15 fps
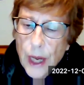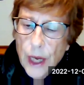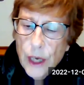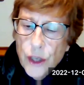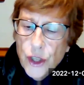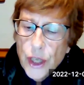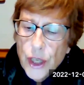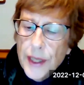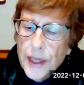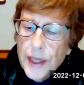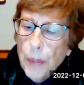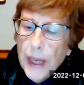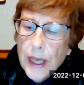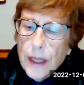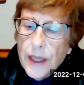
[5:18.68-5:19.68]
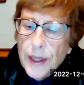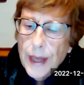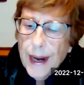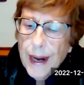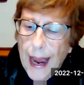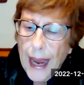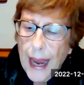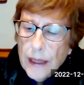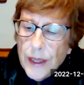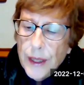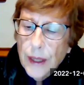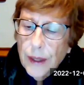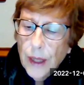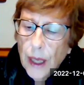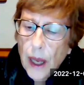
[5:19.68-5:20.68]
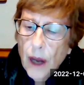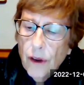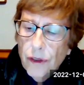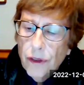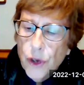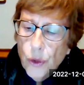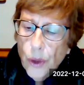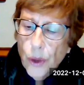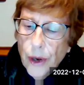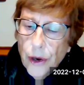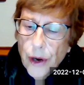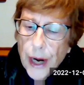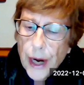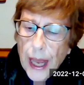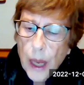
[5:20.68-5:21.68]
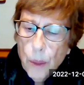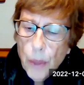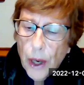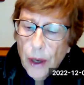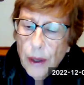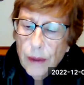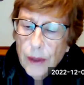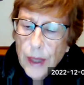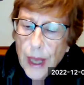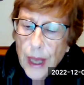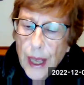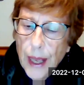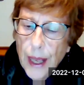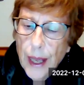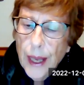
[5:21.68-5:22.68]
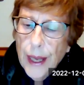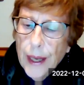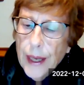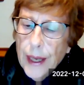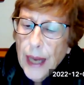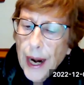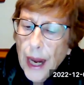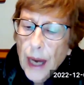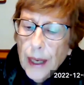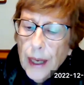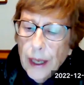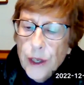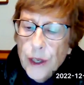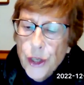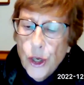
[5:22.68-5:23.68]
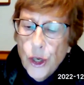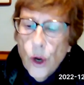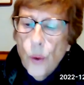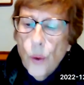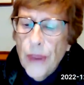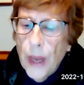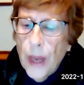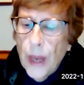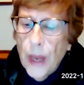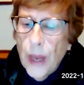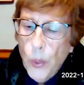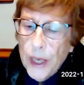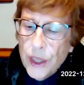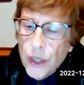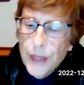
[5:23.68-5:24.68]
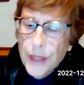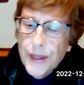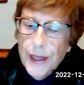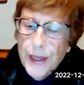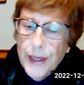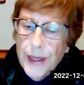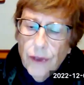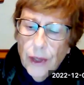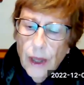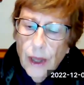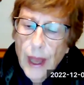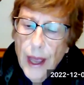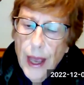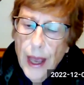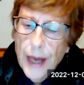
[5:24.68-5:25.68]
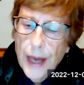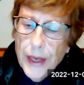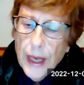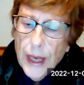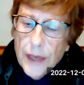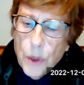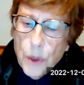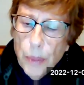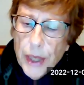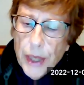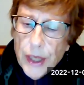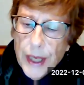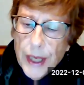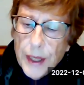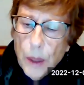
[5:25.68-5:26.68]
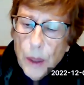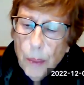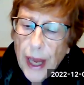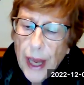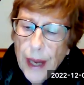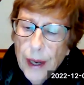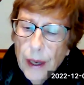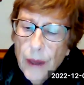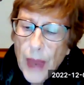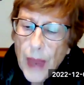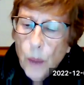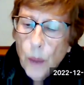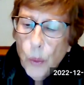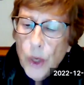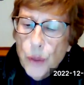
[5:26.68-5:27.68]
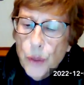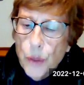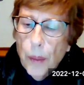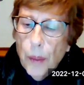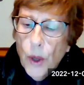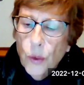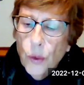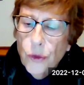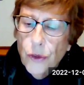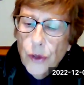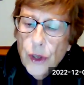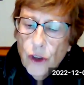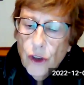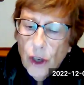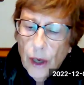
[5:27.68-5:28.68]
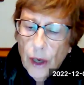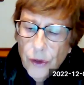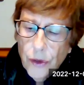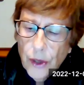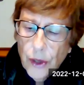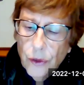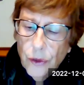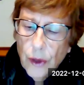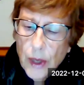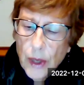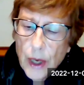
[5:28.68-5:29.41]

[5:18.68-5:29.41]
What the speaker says: She speaks and acts in love toward her neighbor. He cannot condone that which is evil and doesn't participate in that which promotes injustice.